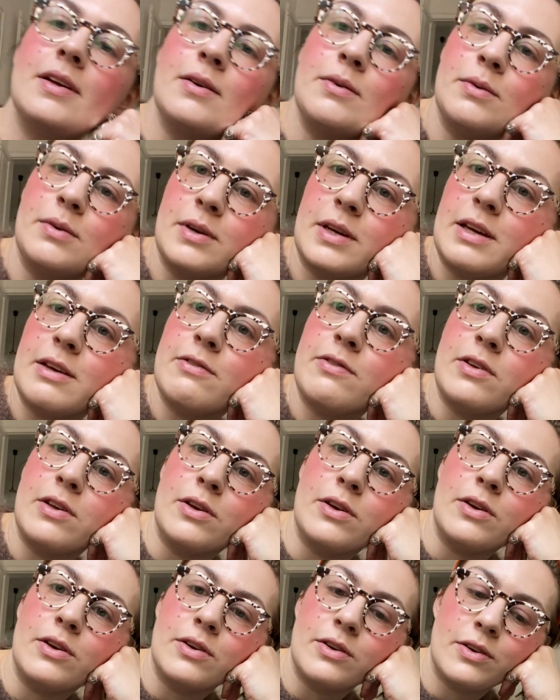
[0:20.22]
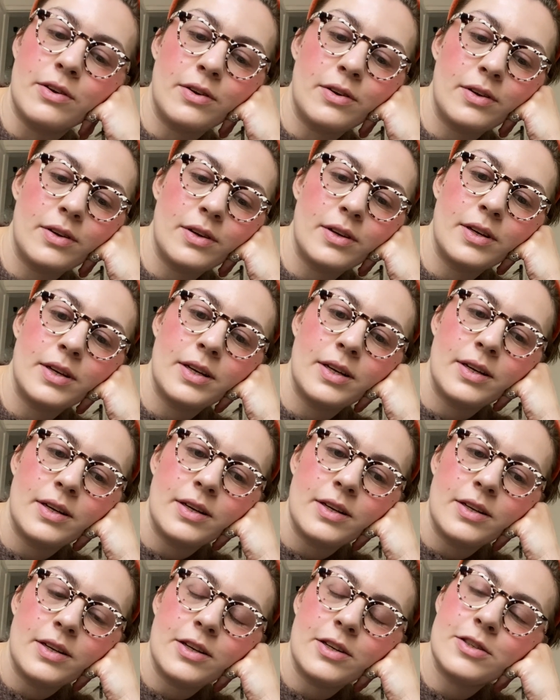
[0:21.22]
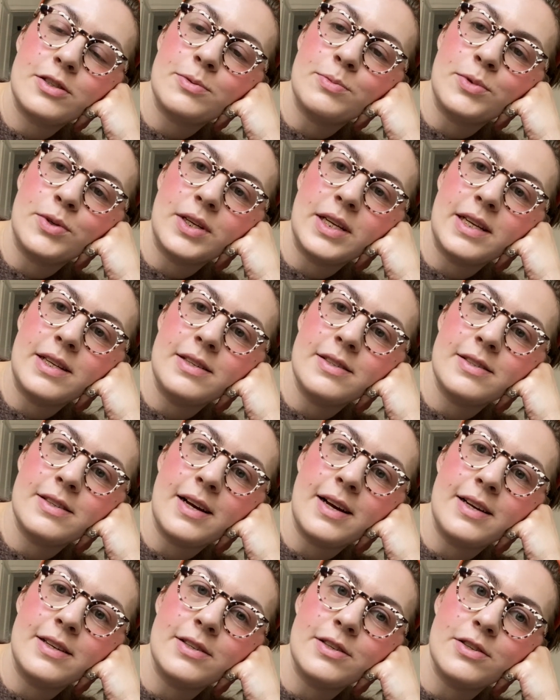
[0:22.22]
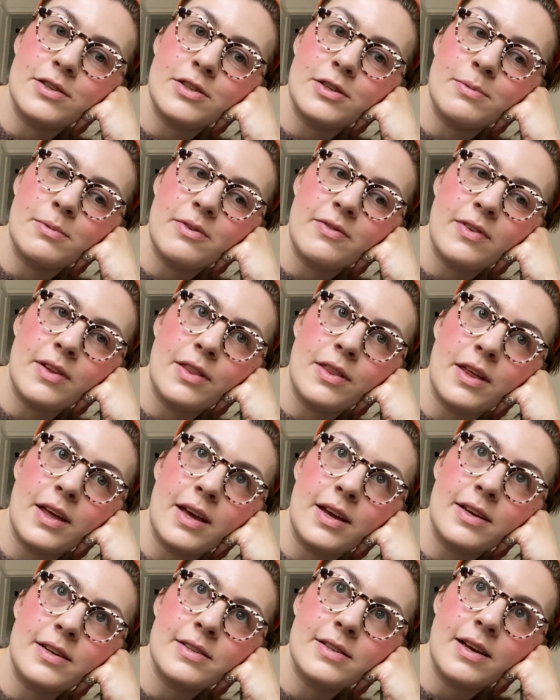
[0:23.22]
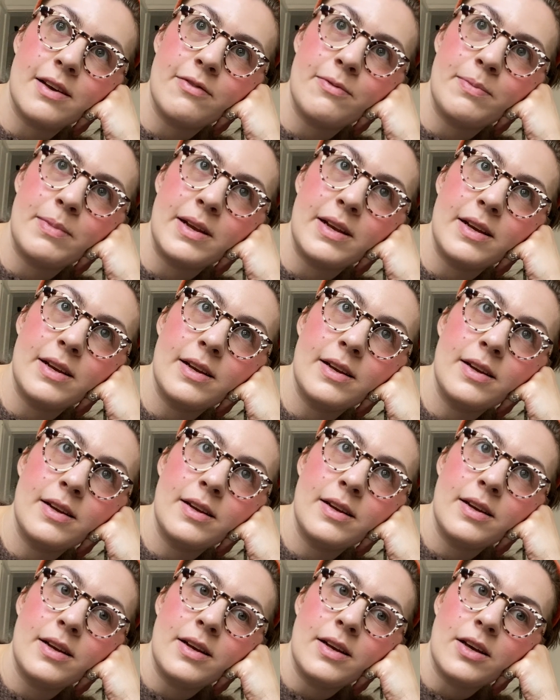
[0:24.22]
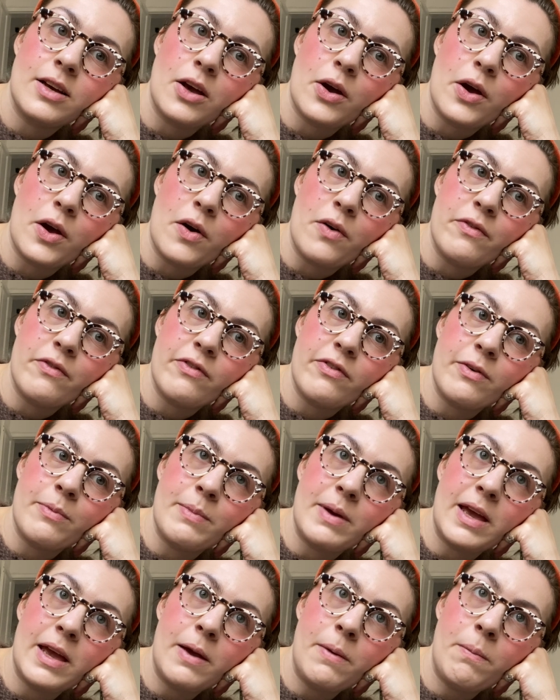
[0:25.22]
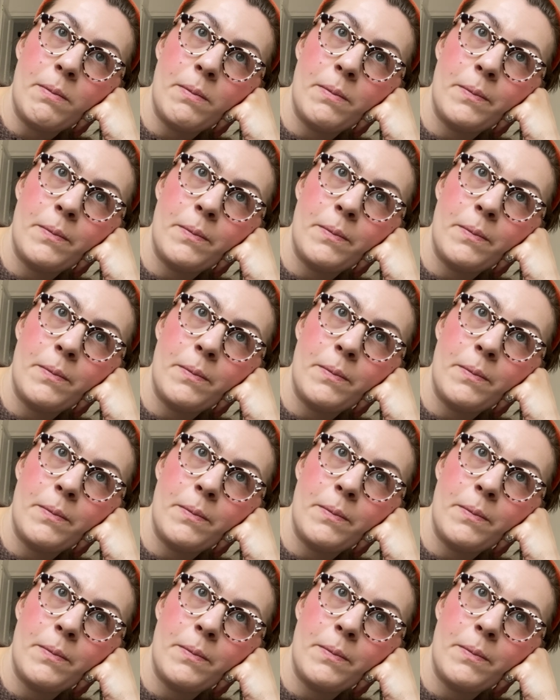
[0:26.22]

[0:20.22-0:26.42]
will give you small insights to some of the things that have been going on for me.